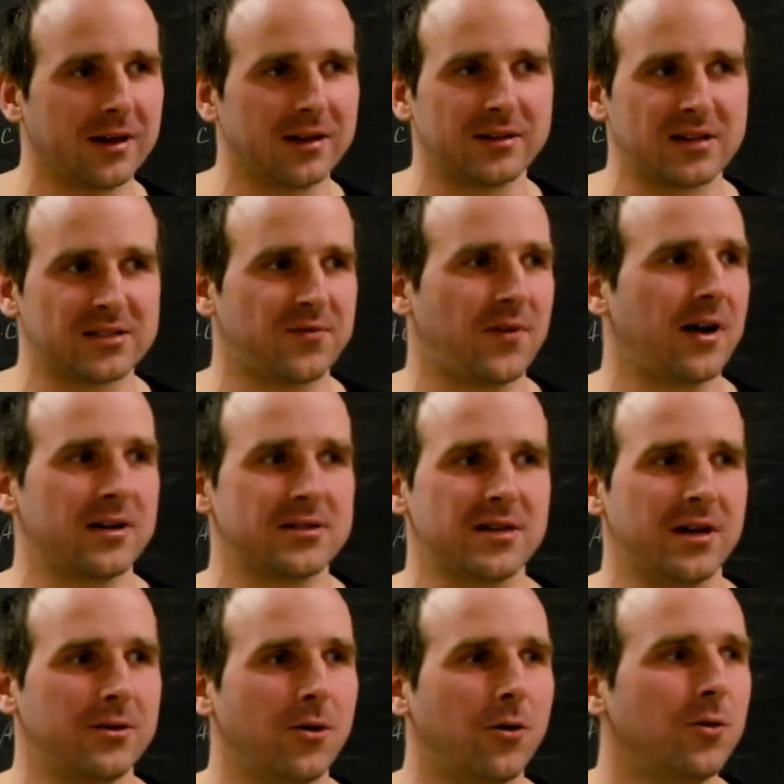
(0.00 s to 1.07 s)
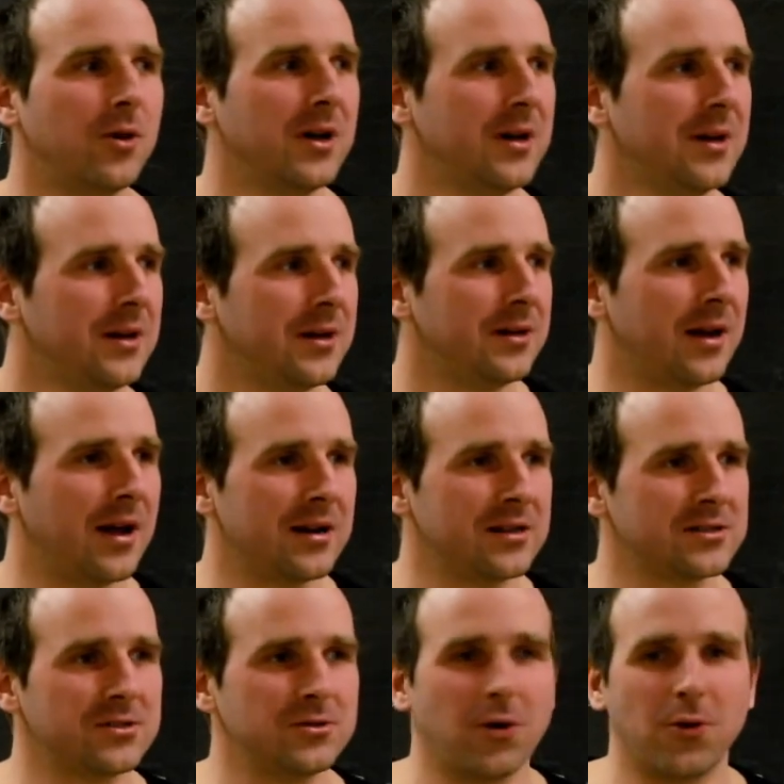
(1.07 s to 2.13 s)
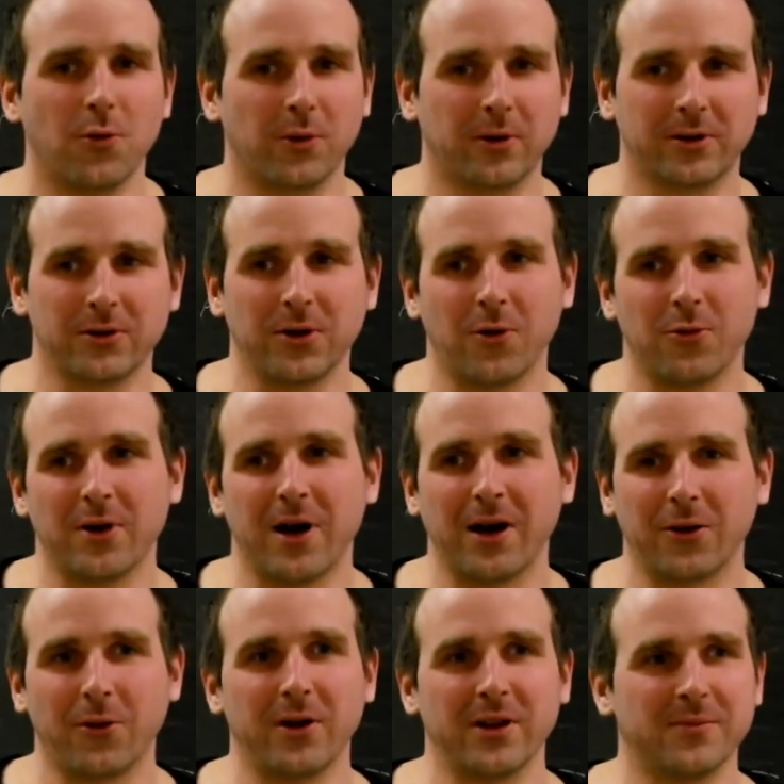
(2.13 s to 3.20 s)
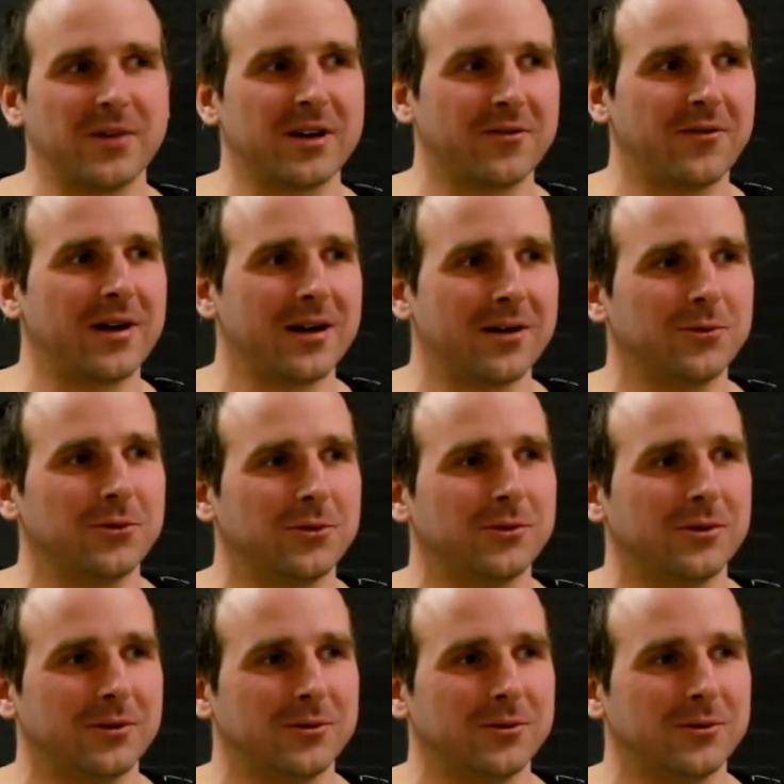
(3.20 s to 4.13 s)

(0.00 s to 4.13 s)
And as far as I know, there is no known algorithmic way how to.